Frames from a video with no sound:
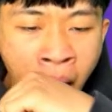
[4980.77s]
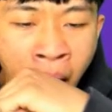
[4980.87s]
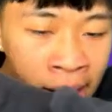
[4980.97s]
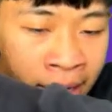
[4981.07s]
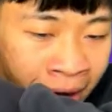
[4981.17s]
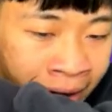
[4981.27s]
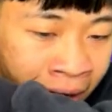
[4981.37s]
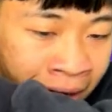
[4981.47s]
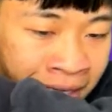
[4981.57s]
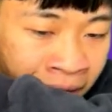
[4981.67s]
Sorry,
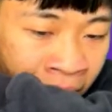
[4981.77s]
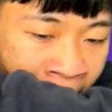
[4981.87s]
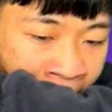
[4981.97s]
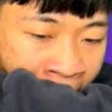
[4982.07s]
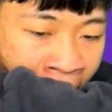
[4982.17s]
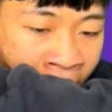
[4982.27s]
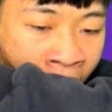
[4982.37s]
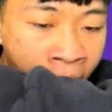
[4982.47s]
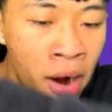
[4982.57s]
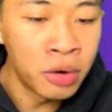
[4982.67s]
guys.
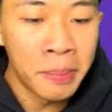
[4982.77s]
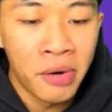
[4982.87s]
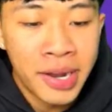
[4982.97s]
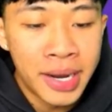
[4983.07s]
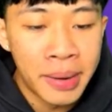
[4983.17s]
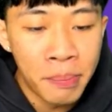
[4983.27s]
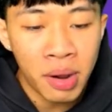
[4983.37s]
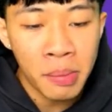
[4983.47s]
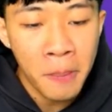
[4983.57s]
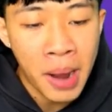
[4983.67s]
Who to bring in?
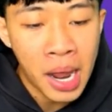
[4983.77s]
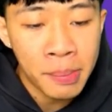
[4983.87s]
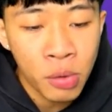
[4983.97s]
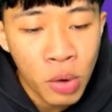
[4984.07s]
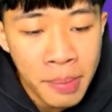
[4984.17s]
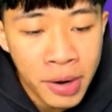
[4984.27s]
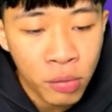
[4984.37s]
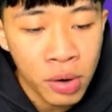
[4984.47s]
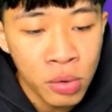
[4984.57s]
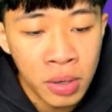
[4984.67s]
Mbuemo, Palmer, Welbeck,
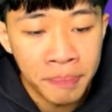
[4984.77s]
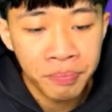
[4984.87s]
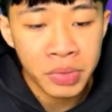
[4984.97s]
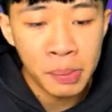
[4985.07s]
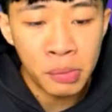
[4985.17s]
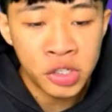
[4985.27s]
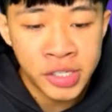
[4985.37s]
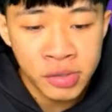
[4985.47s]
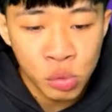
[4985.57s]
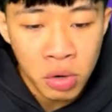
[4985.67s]
Raul. Must
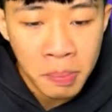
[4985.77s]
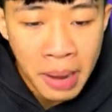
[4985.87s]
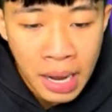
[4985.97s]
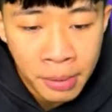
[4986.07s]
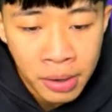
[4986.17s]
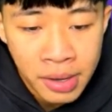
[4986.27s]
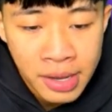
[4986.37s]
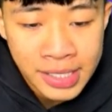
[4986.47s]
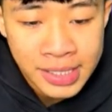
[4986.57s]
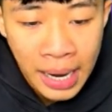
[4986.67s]
choose one. Palmer.
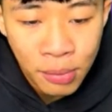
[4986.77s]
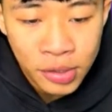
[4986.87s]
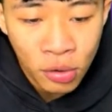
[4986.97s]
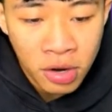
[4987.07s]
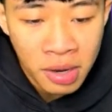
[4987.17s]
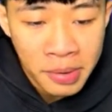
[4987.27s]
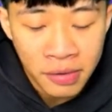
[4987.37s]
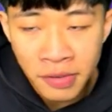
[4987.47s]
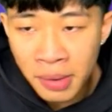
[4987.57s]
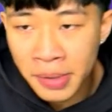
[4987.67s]
Is Darwin talking about the
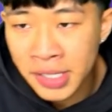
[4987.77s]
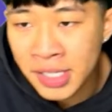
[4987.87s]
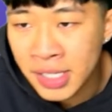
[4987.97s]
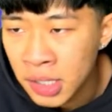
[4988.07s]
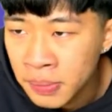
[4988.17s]
Villa miss?